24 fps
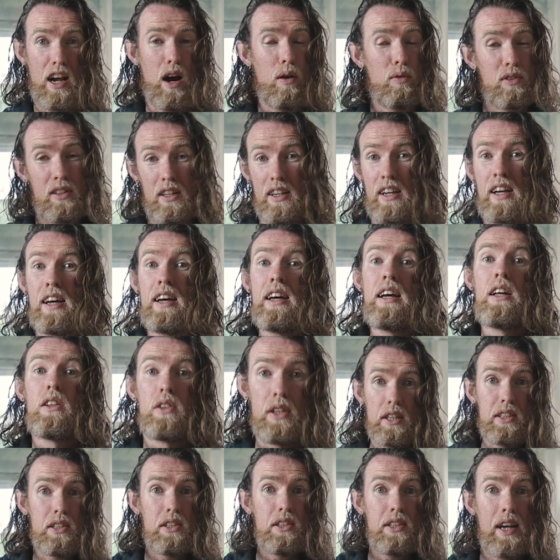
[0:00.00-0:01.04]
I was like,
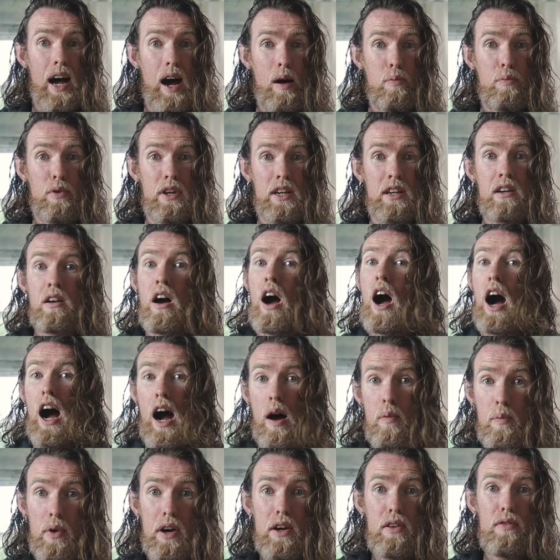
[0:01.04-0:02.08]
this is happening.
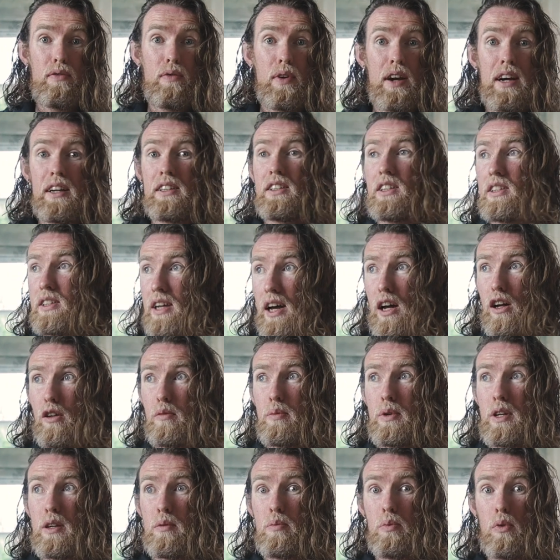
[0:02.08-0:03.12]
I'm not afraid to tell
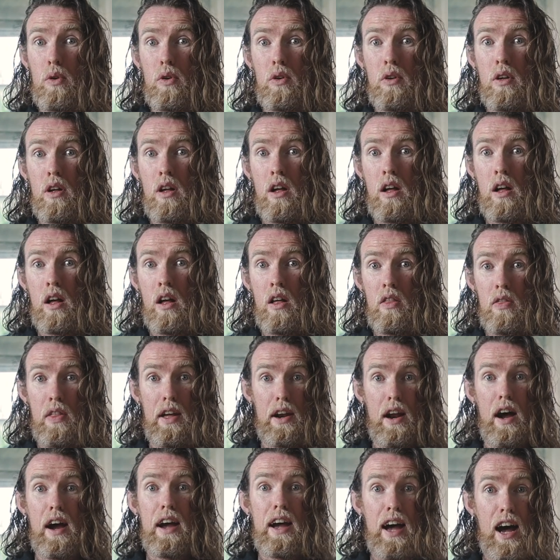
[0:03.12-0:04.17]
people that
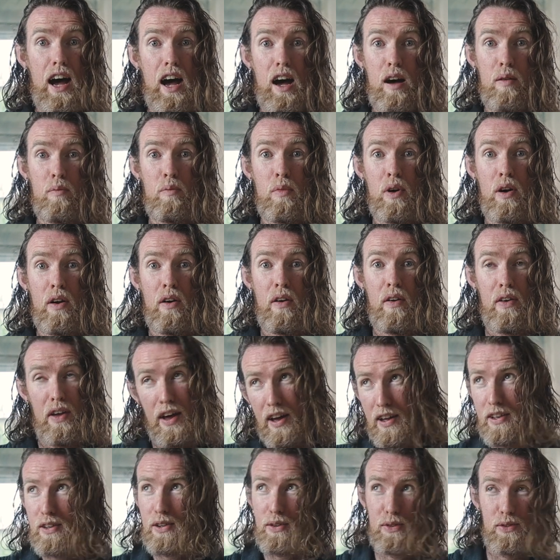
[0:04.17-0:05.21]
I am a
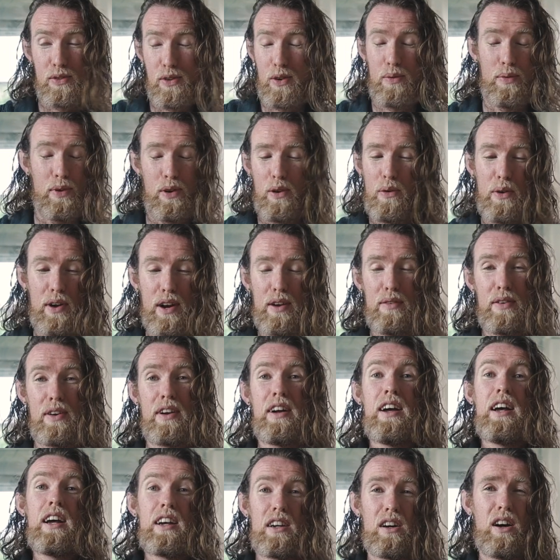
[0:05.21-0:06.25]
YouTuber or
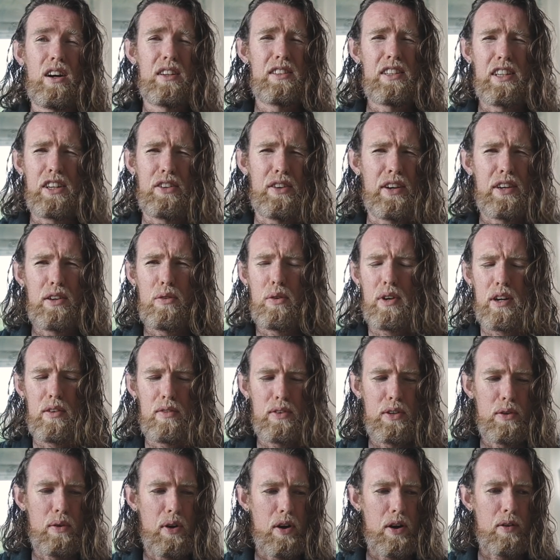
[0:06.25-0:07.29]
whatever, content creator, whatever
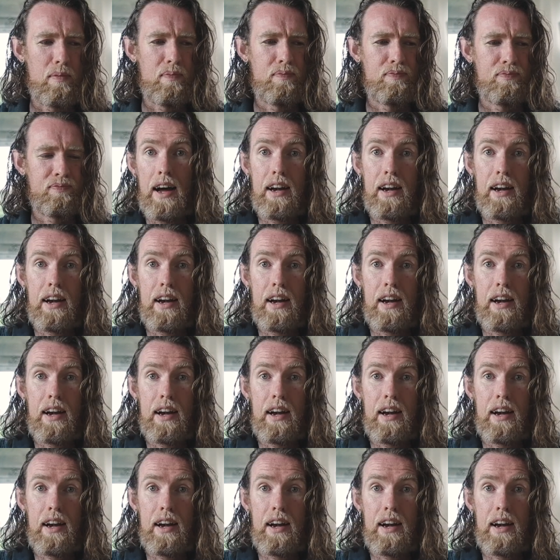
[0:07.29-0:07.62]
you are.